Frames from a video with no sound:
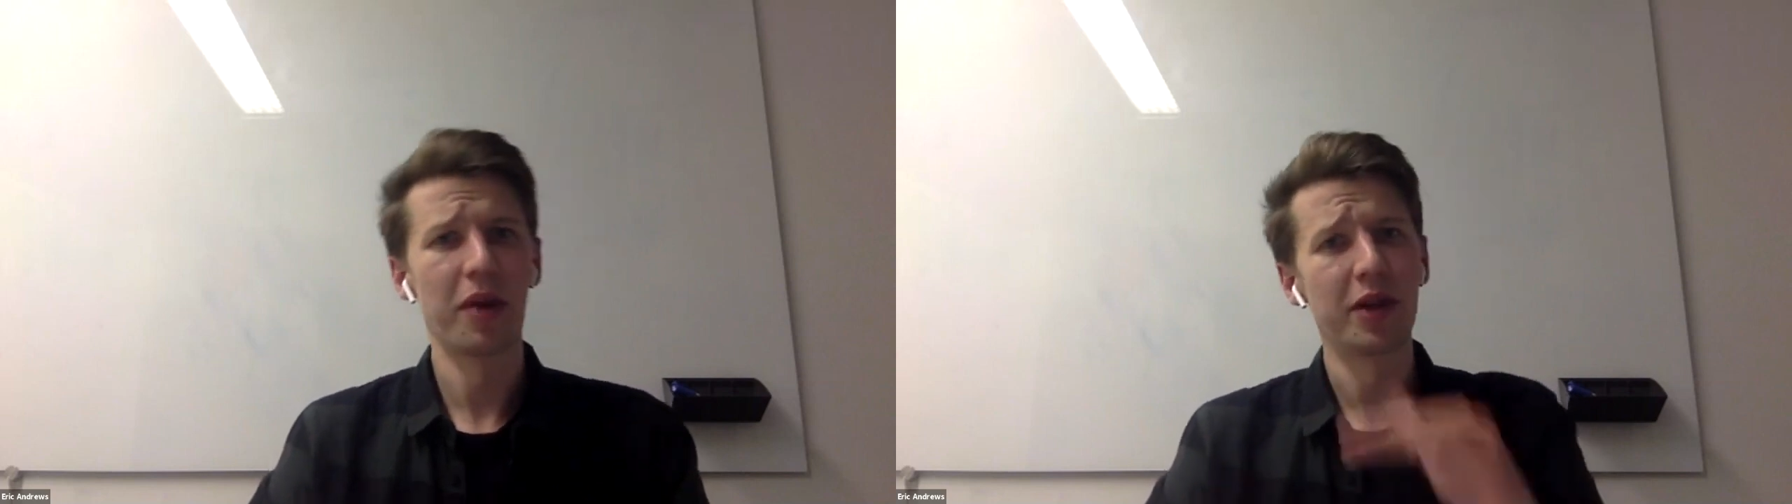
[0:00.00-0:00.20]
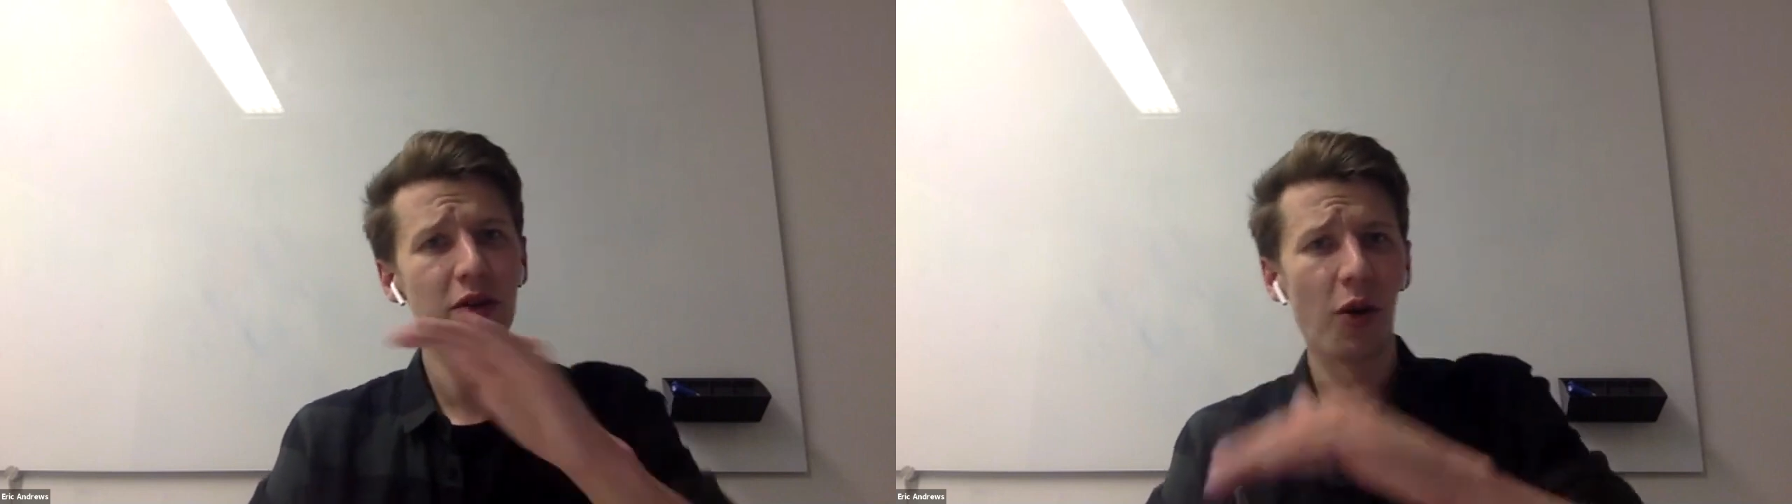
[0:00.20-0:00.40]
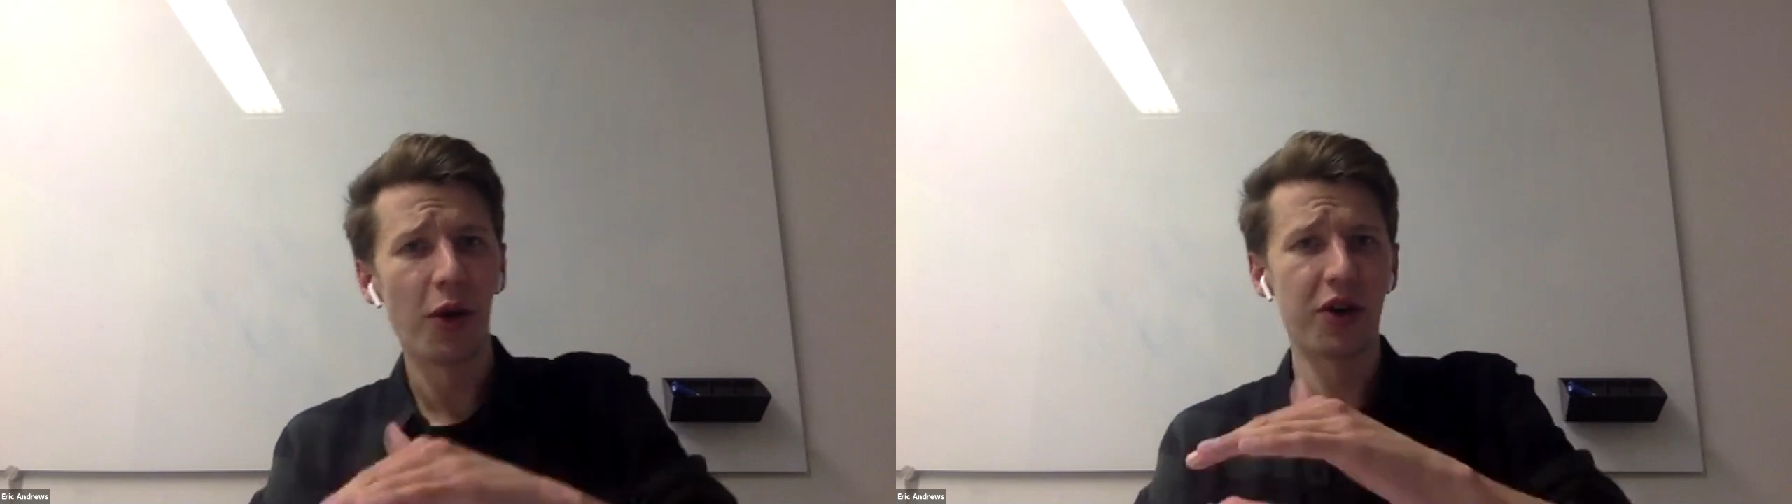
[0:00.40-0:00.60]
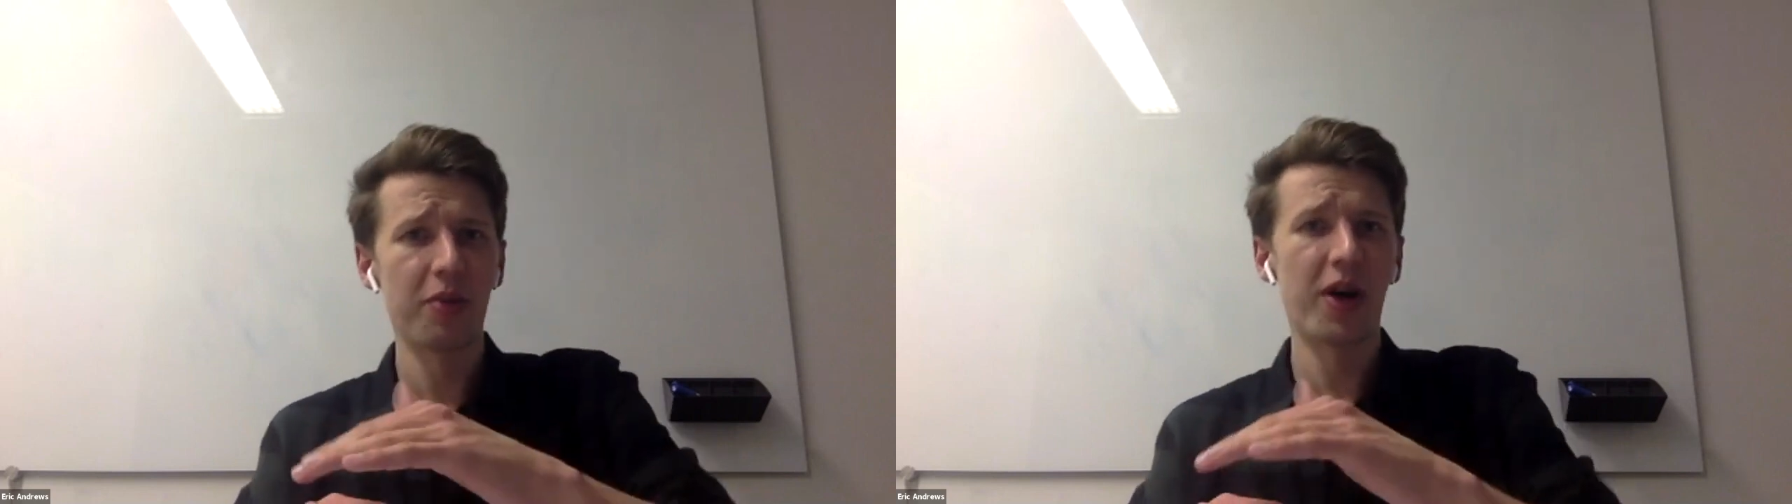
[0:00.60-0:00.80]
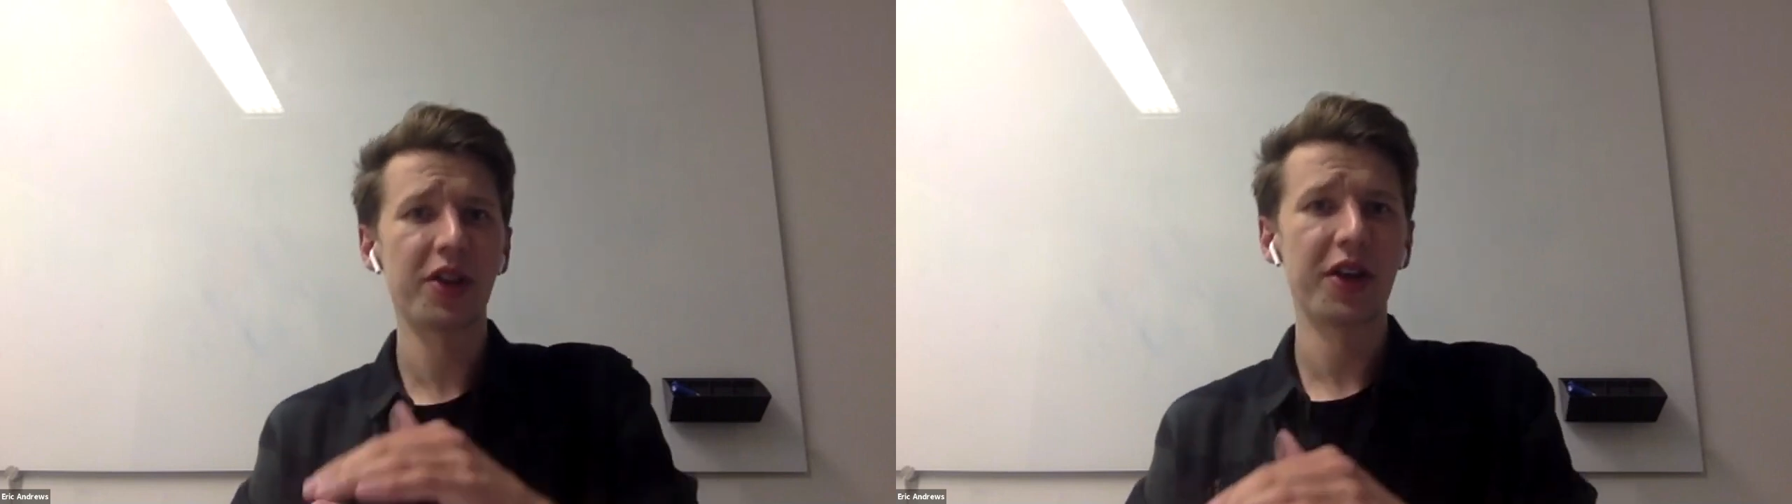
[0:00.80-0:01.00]
maybe lower
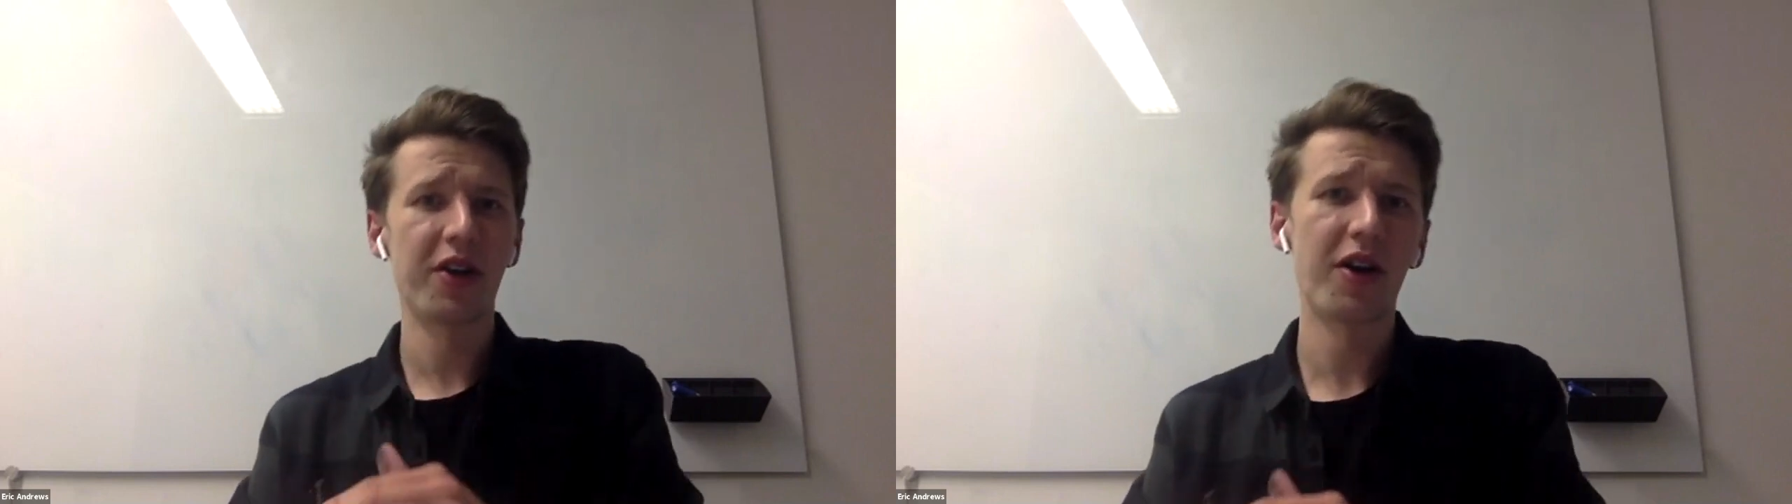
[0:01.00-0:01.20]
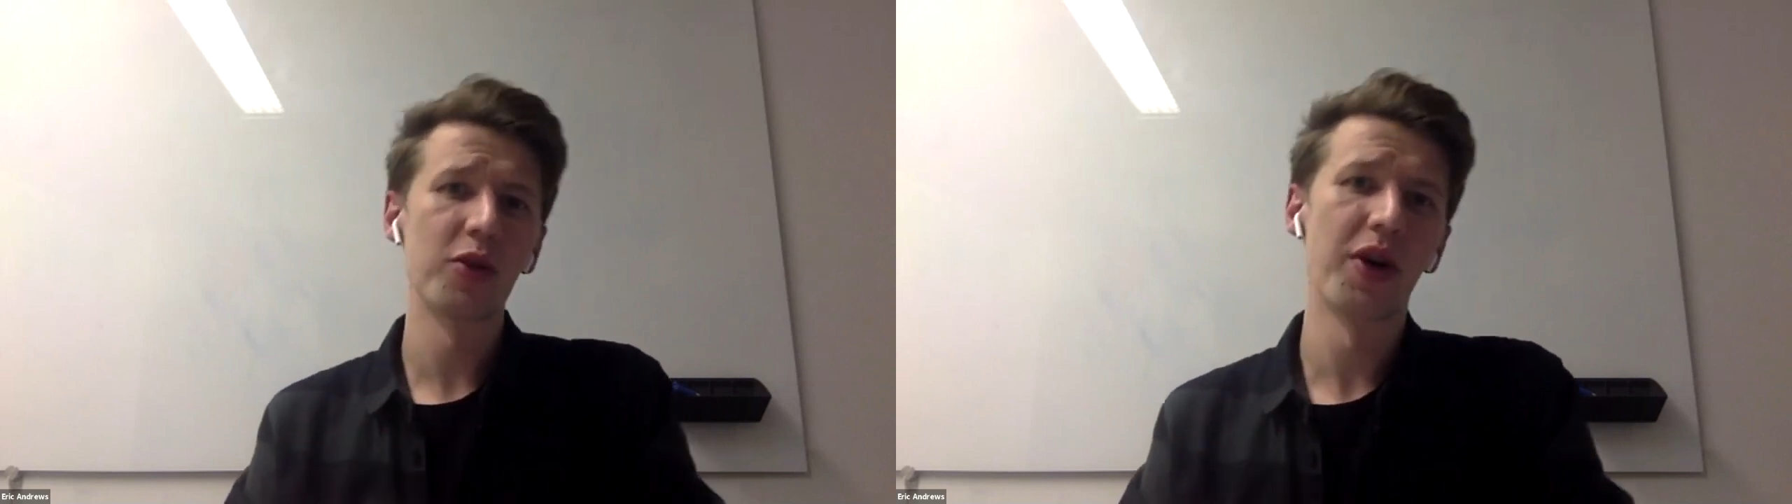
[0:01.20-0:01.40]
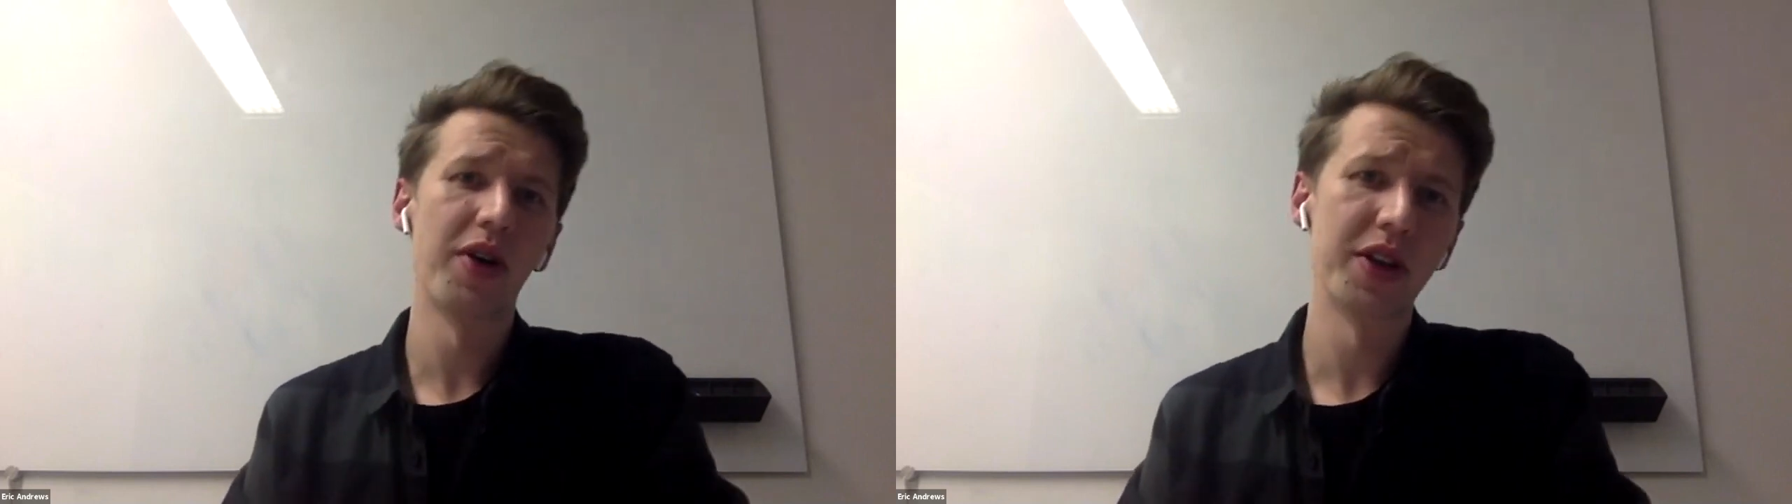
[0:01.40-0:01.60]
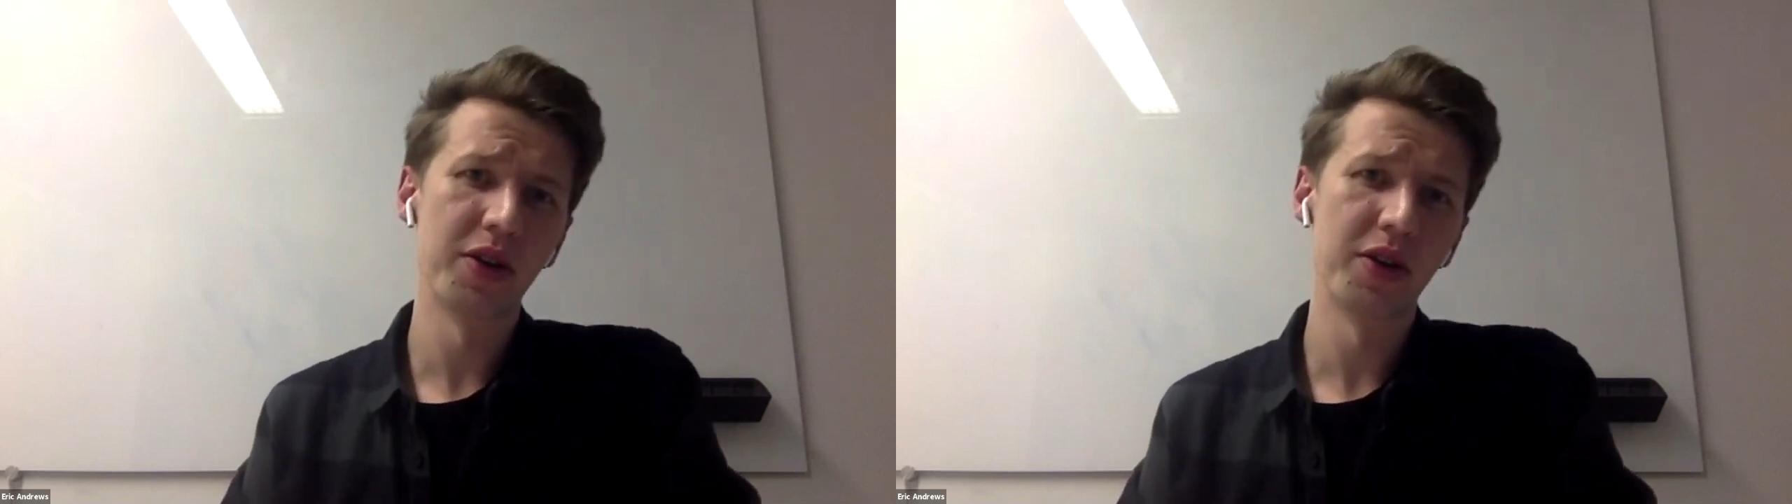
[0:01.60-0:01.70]
commodity hardware,